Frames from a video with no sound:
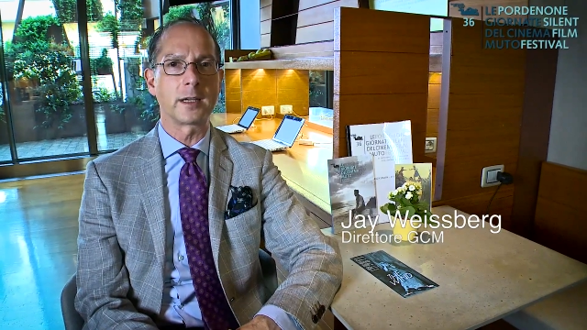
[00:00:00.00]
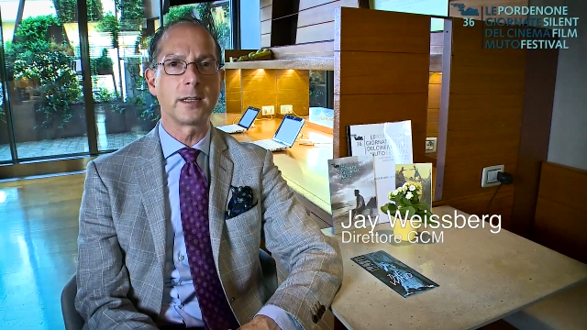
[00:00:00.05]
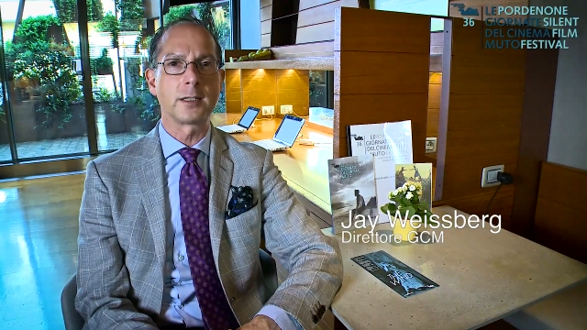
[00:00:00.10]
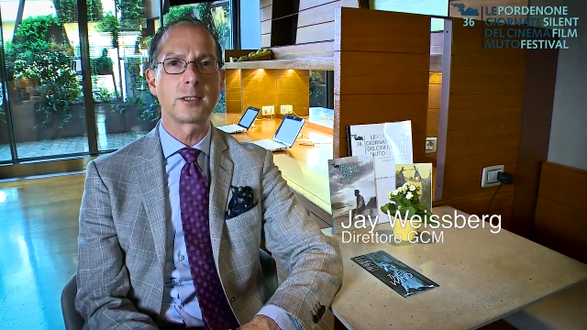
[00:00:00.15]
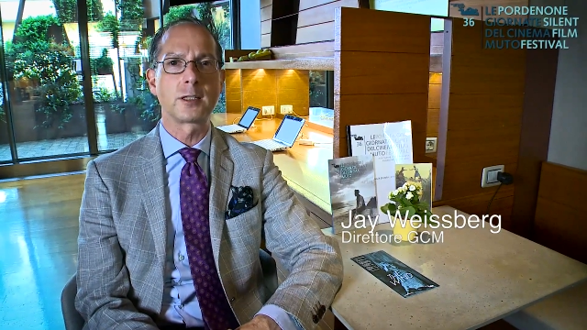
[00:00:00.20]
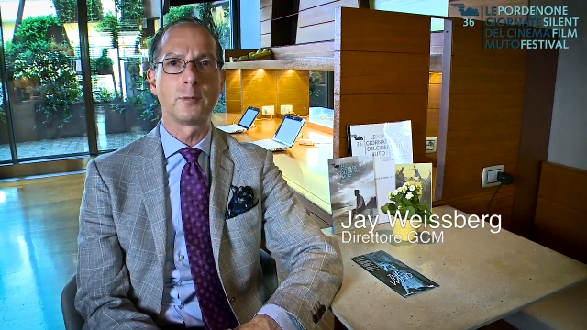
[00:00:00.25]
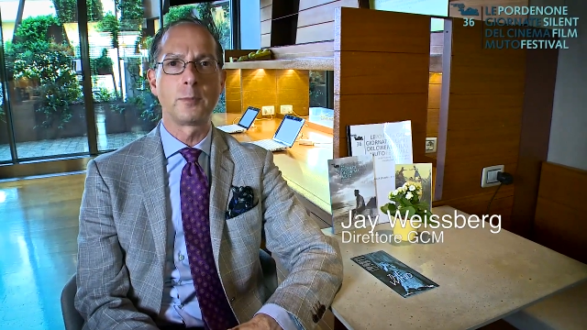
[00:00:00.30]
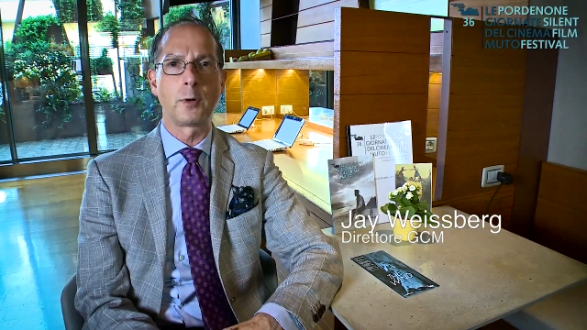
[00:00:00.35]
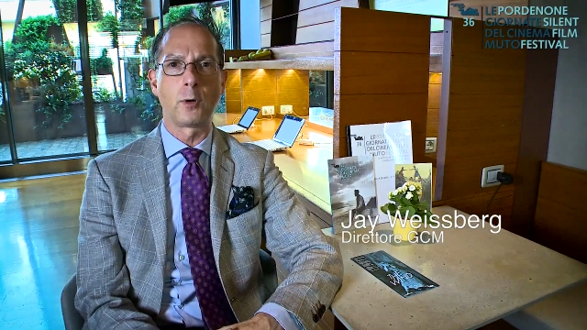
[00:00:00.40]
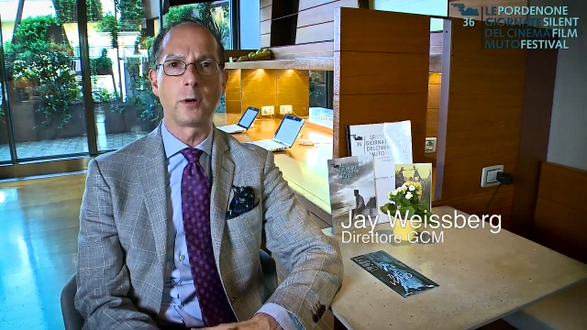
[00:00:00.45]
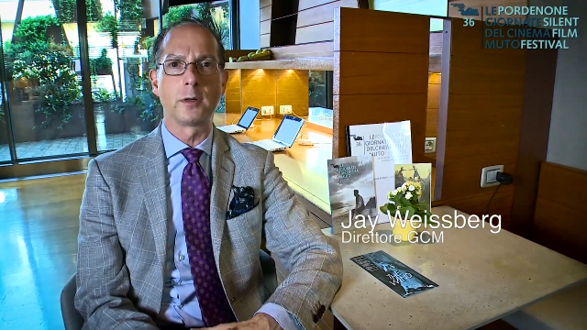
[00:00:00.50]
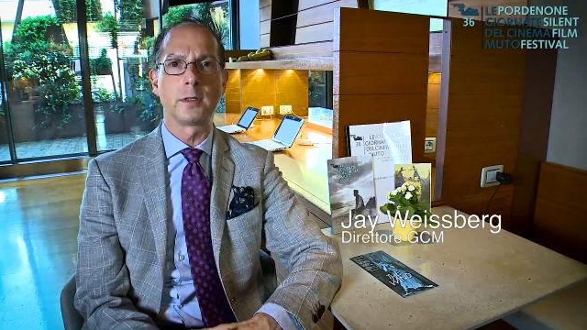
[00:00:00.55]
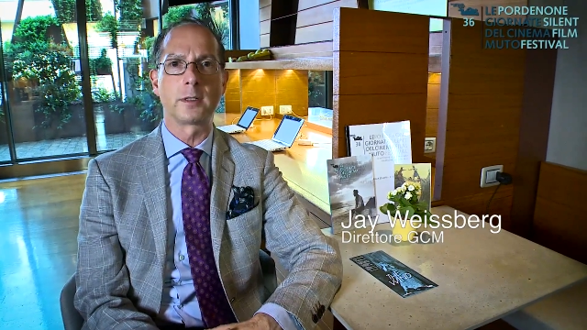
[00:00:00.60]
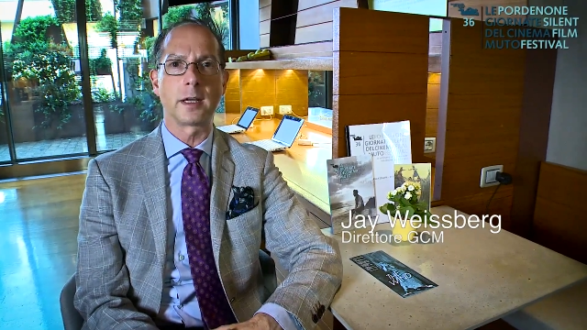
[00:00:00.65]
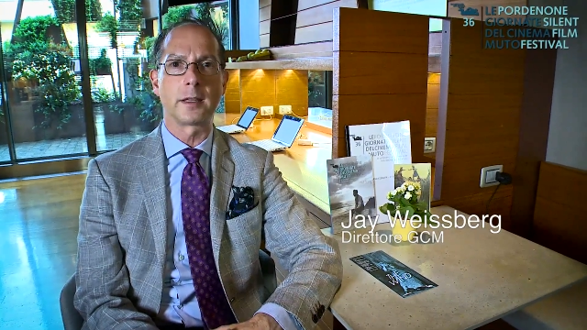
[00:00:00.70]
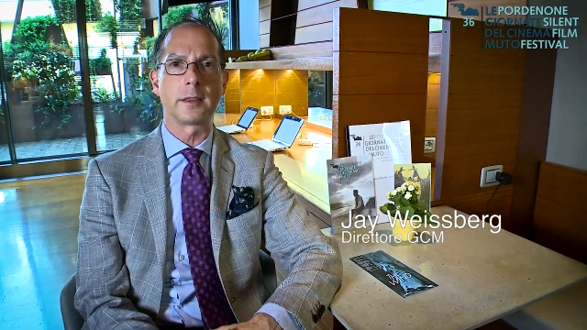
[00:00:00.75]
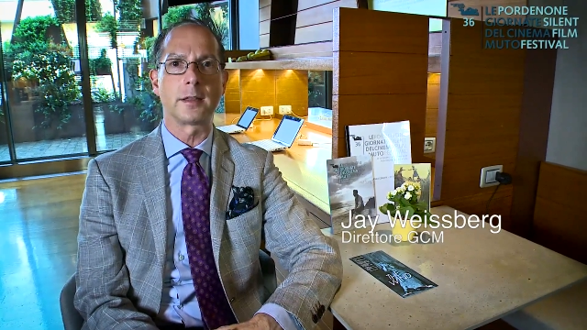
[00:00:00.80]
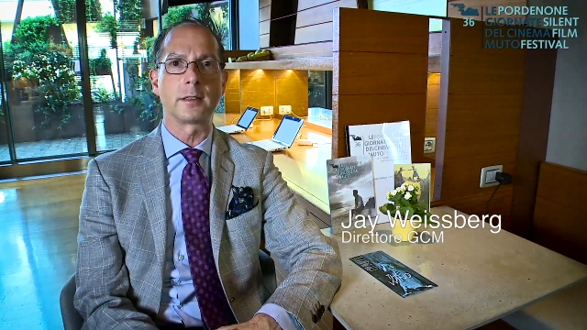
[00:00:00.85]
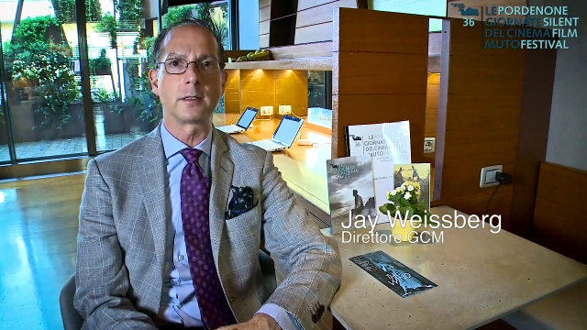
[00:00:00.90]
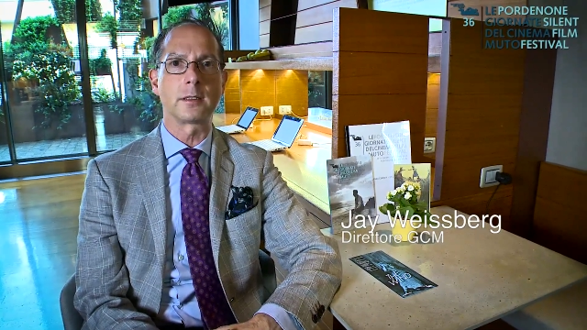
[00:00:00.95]
And it's important,
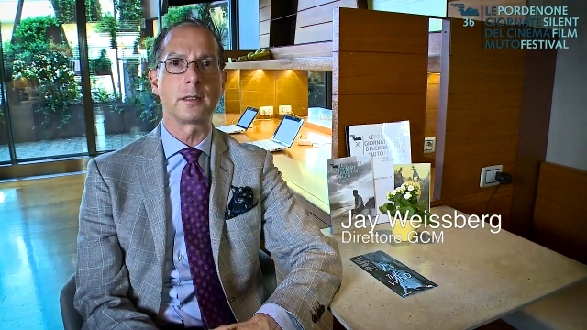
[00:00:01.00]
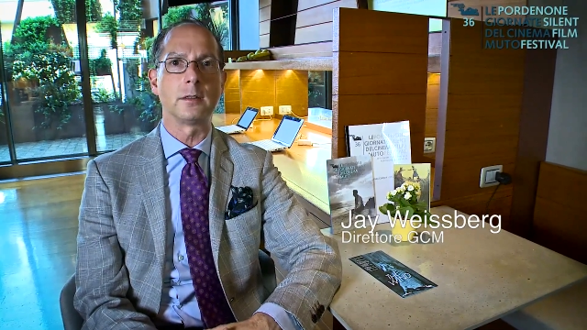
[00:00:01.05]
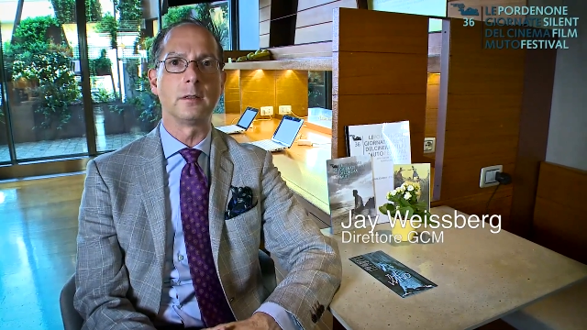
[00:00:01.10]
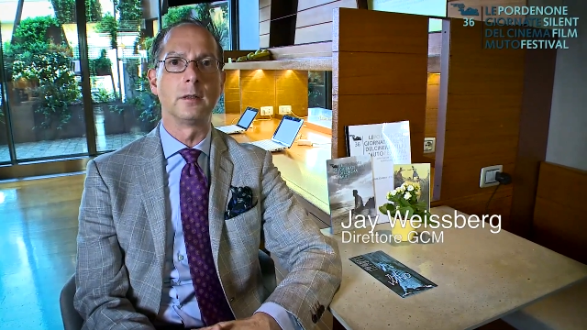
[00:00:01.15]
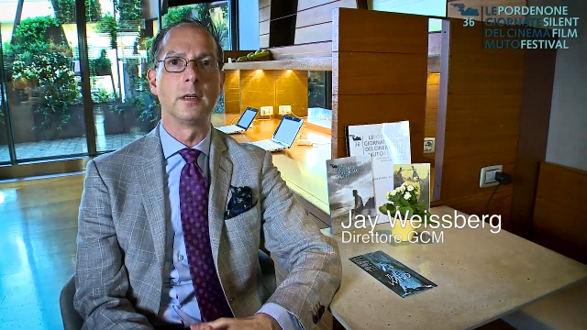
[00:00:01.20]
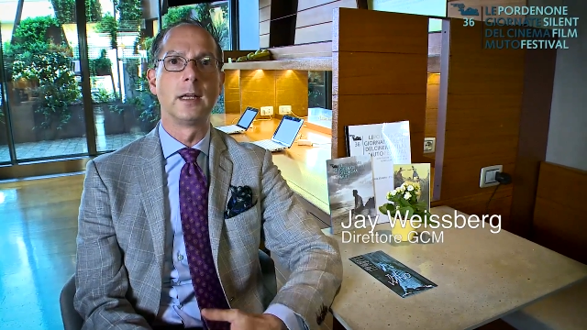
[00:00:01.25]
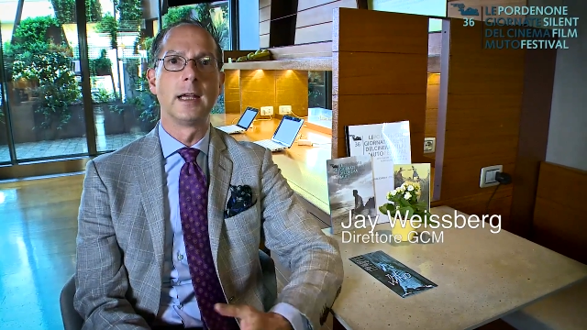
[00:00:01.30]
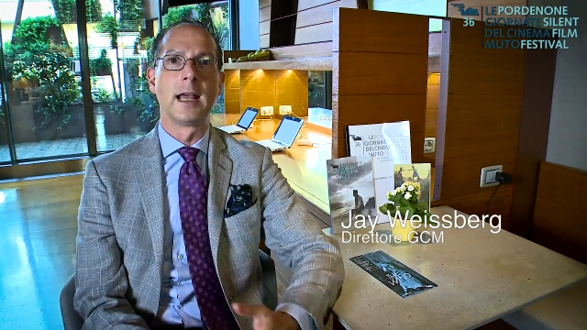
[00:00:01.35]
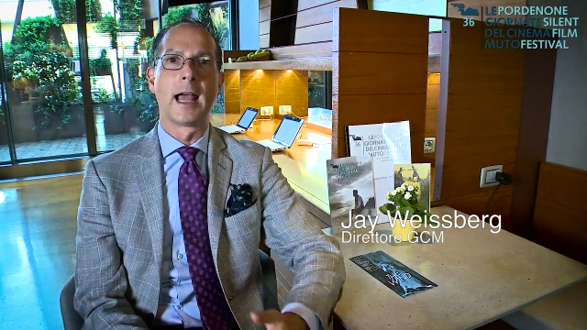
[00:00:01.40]
I think, to